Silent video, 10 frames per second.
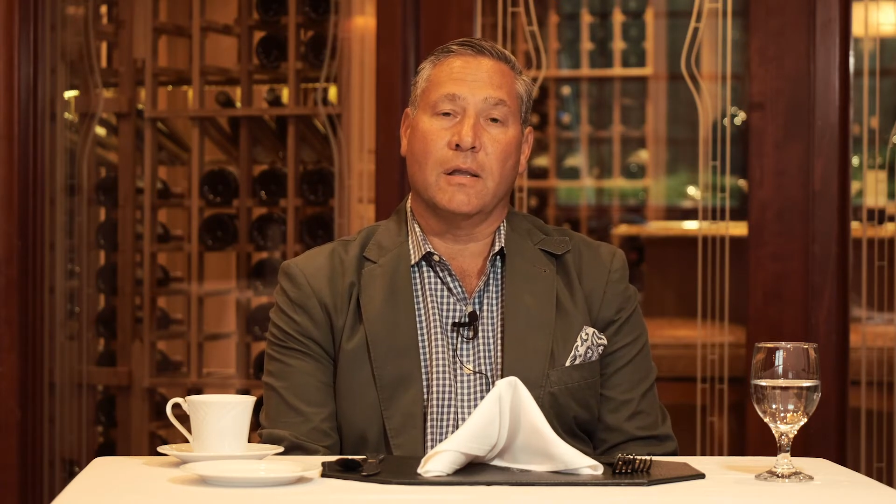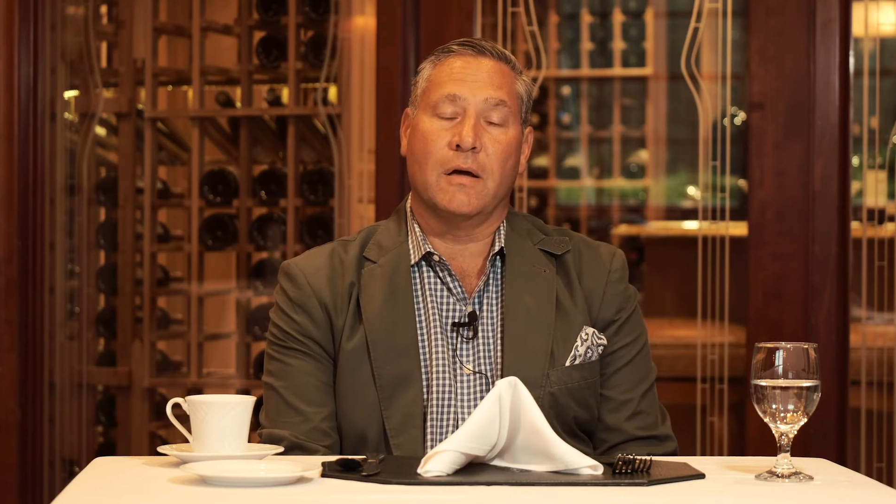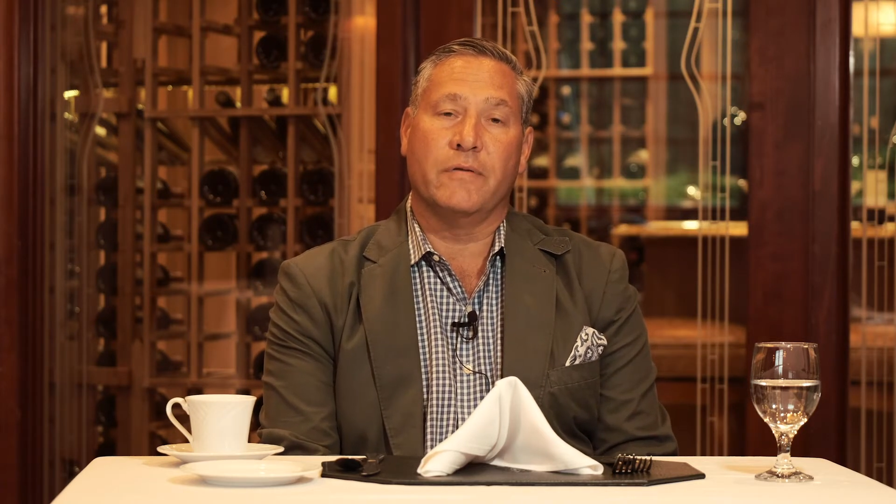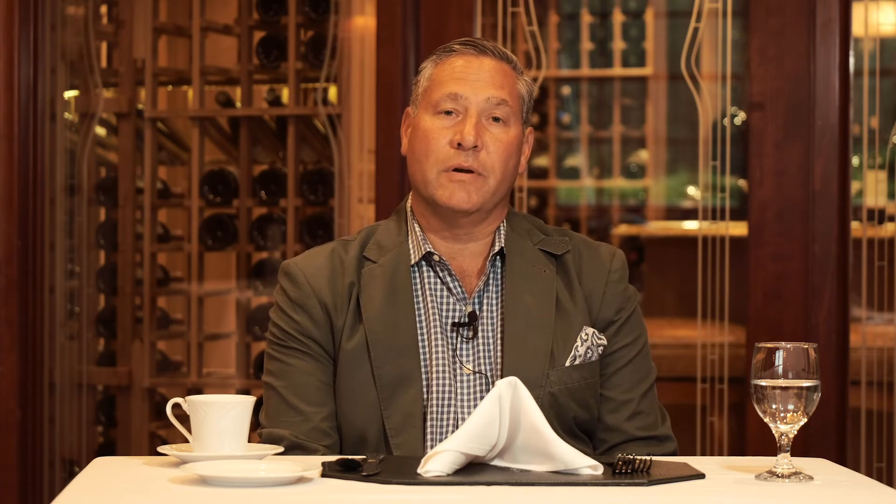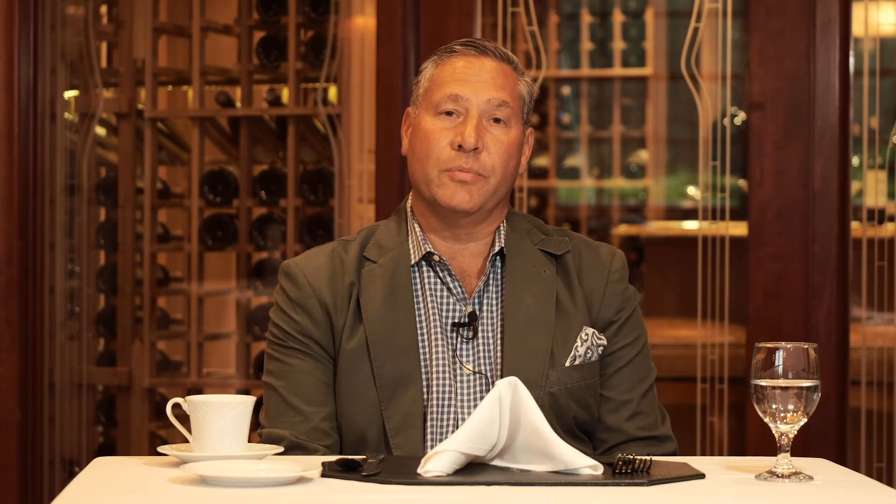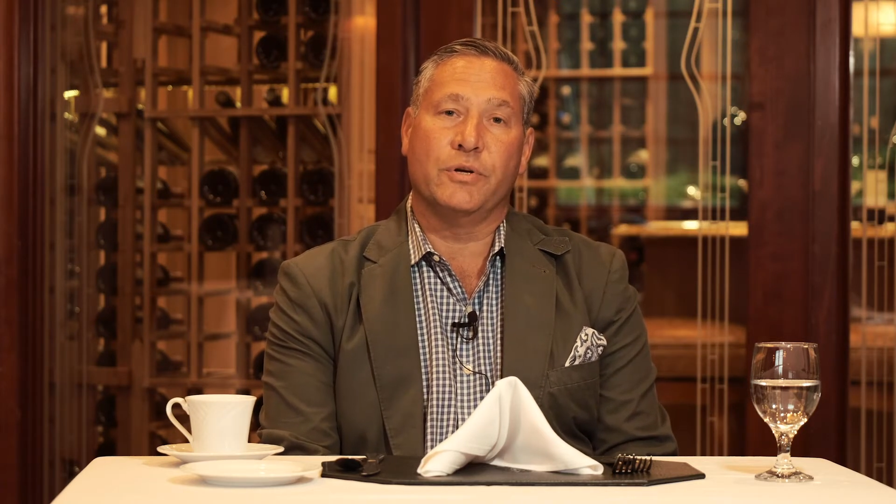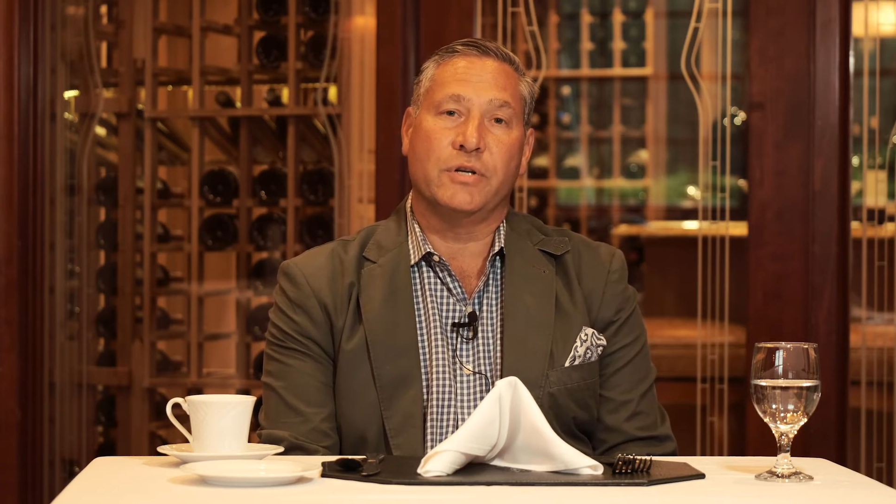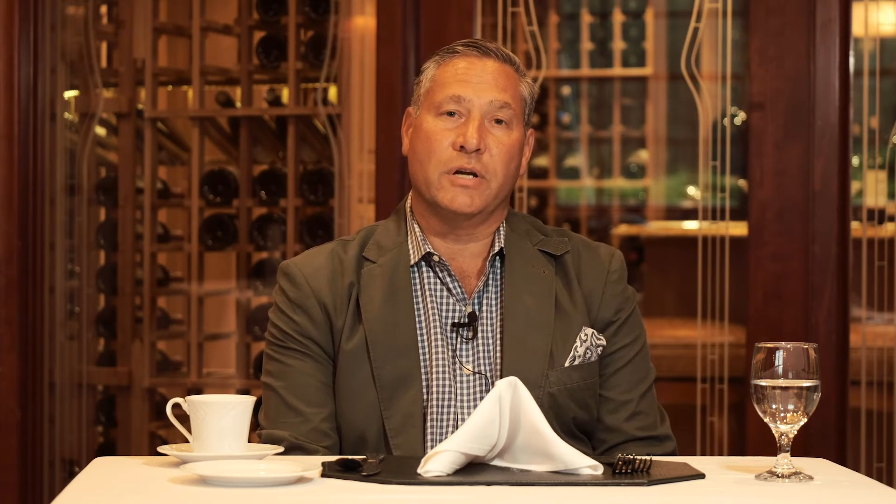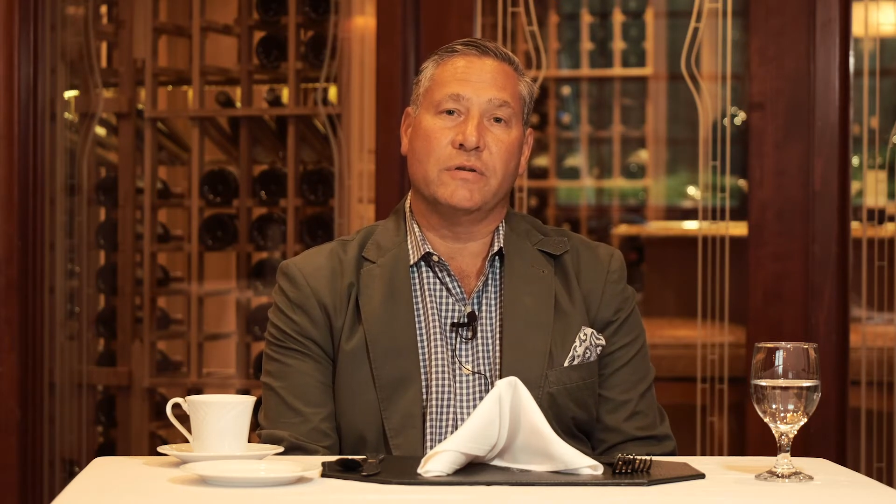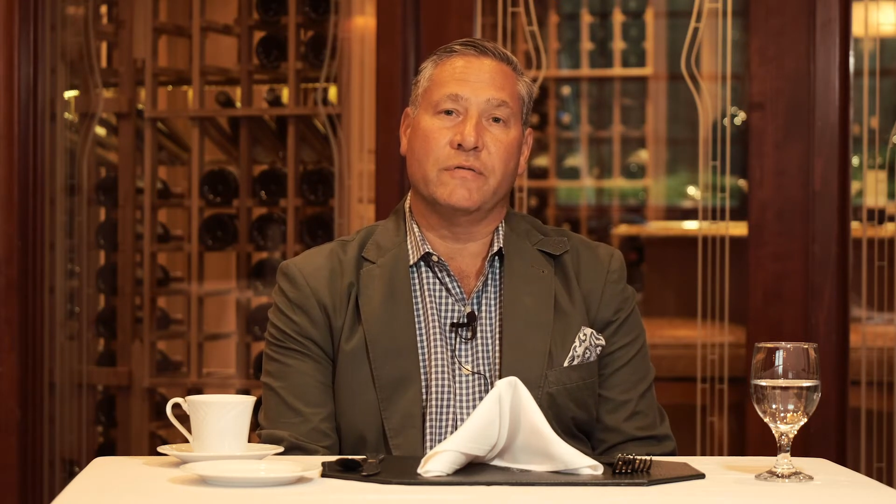love and
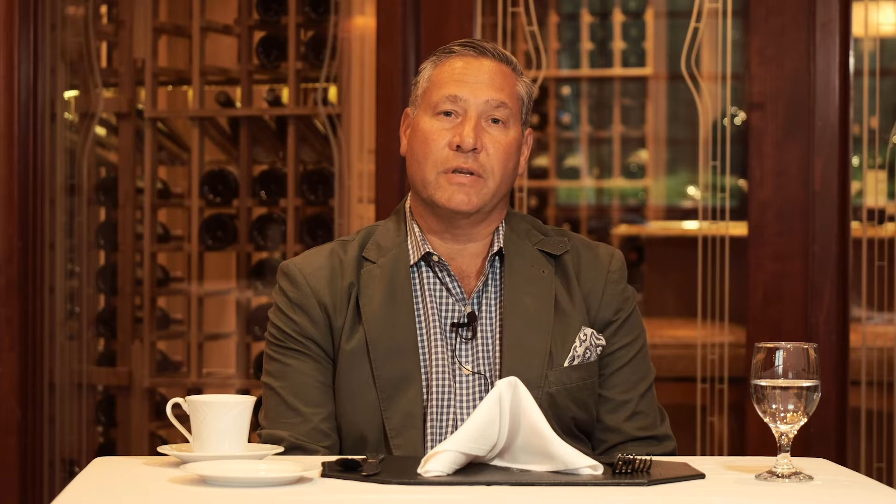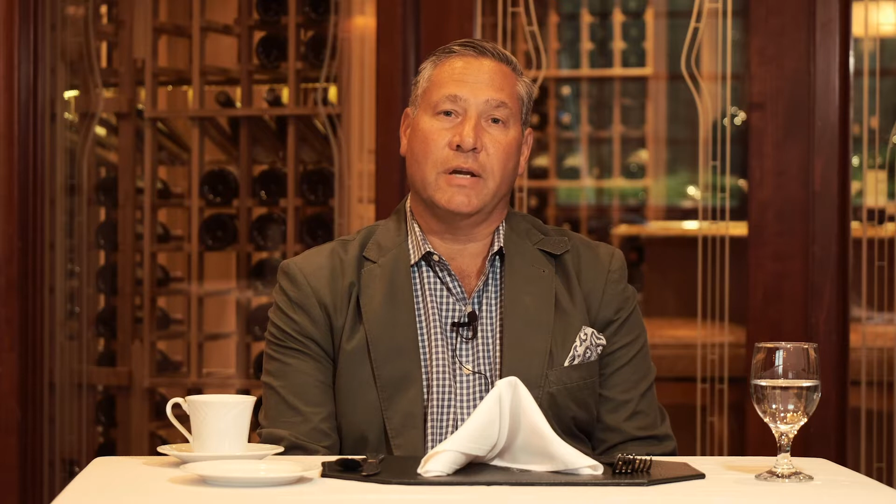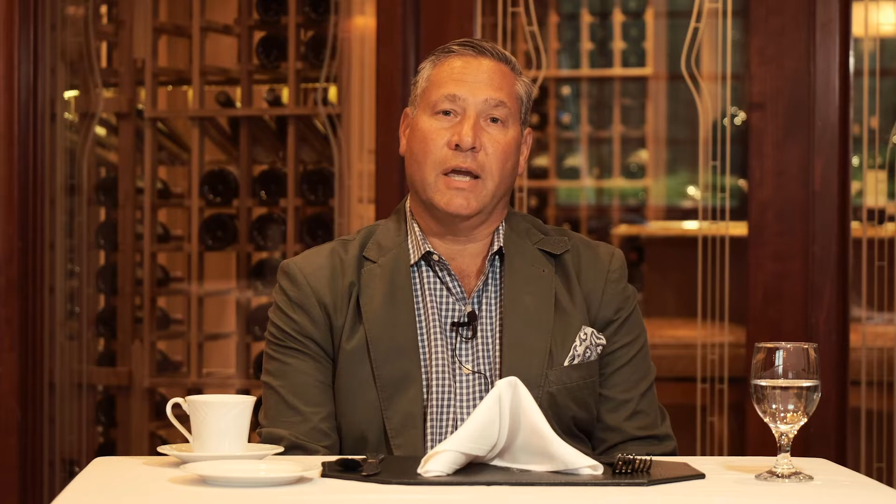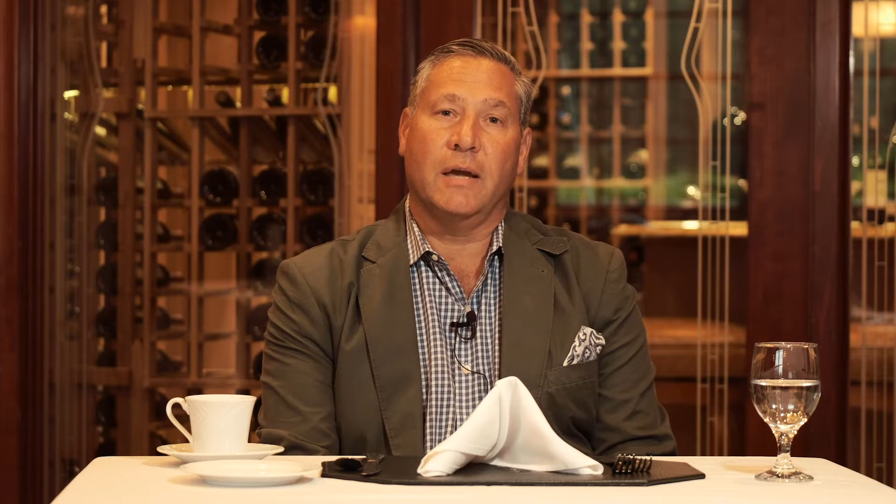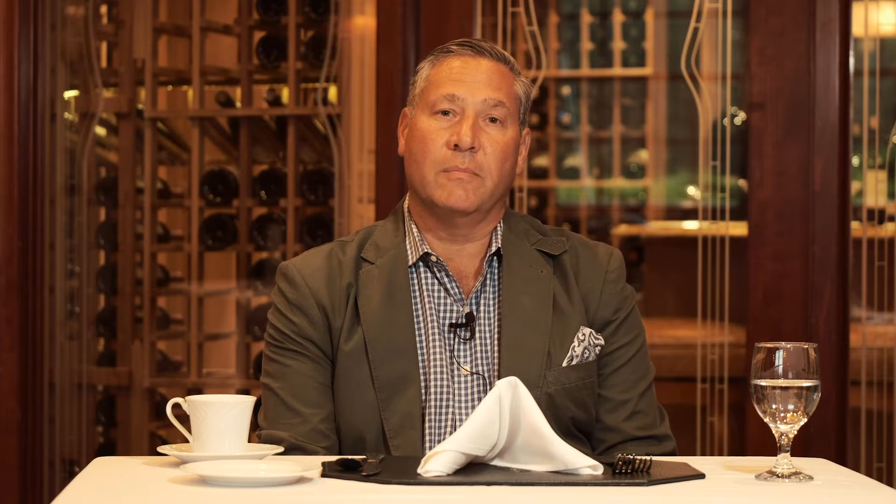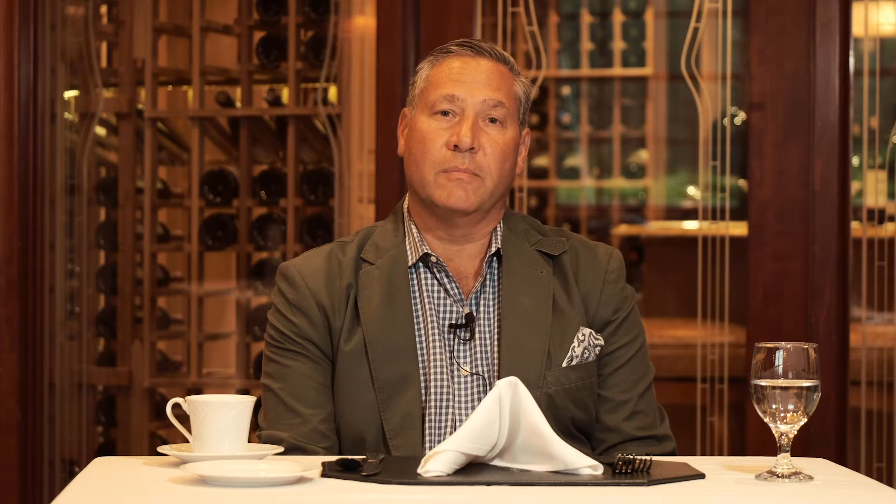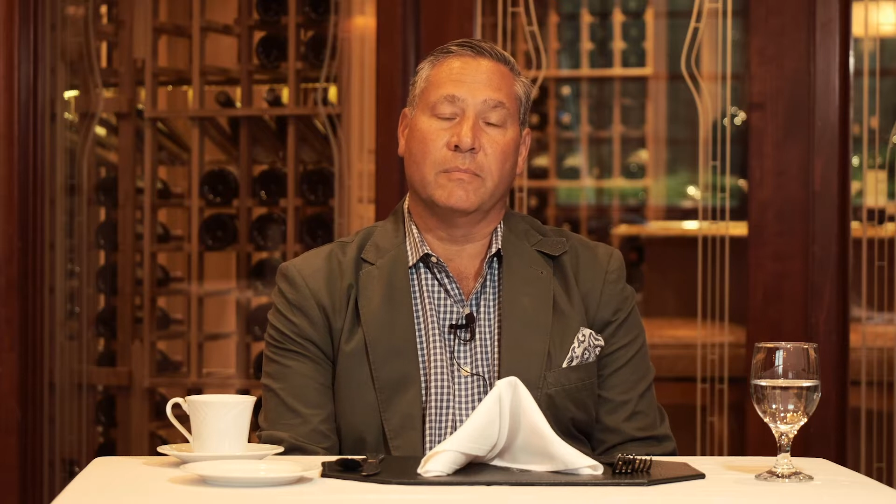appreciation for the game.